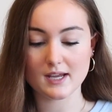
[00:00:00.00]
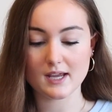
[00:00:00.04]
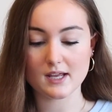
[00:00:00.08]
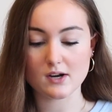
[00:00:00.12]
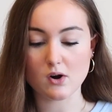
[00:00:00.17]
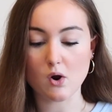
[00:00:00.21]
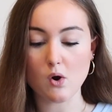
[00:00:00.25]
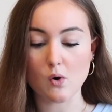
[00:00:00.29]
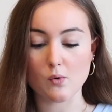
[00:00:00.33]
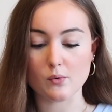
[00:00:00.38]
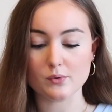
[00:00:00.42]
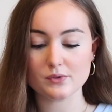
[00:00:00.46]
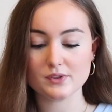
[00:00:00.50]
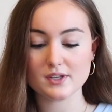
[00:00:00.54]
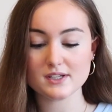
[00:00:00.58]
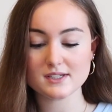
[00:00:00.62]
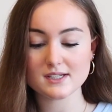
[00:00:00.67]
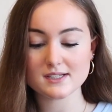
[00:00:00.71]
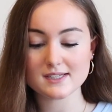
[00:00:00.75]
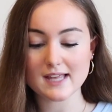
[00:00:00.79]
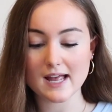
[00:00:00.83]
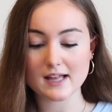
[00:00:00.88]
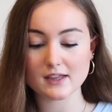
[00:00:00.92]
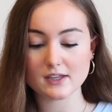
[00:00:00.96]
And oh,
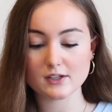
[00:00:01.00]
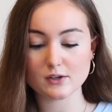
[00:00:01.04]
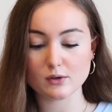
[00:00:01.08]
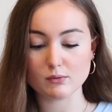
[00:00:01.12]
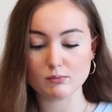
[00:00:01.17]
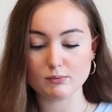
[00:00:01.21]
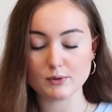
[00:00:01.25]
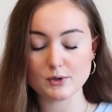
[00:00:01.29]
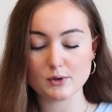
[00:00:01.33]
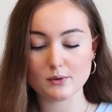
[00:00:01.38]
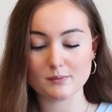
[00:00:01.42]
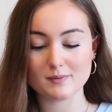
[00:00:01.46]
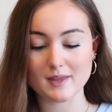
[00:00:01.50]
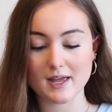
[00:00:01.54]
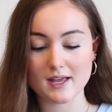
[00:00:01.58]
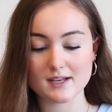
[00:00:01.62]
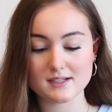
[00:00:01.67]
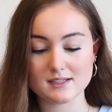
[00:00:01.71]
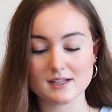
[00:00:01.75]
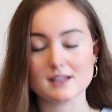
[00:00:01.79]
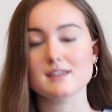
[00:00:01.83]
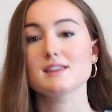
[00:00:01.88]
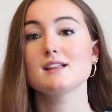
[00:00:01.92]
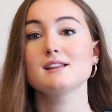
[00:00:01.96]
this is that little room that
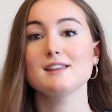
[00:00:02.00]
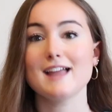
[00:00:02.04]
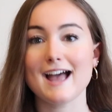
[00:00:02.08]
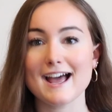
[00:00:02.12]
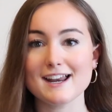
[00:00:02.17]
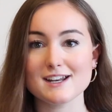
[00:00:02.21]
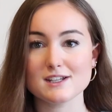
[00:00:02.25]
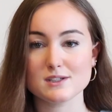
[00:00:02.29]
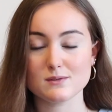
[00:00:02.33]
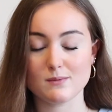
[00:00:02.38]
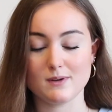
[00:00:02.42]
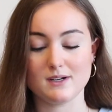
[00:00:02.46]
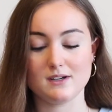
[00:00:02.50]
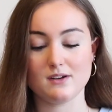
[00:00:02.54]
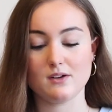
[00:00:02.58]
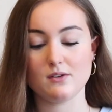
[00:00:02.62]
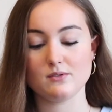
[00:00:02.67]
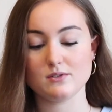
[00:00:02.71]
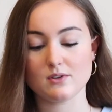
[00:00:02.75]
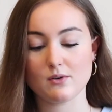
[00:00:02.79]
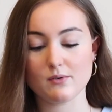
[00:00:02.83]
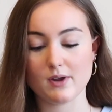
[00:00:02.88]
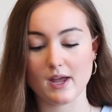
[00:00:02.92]
has like the lattice windows.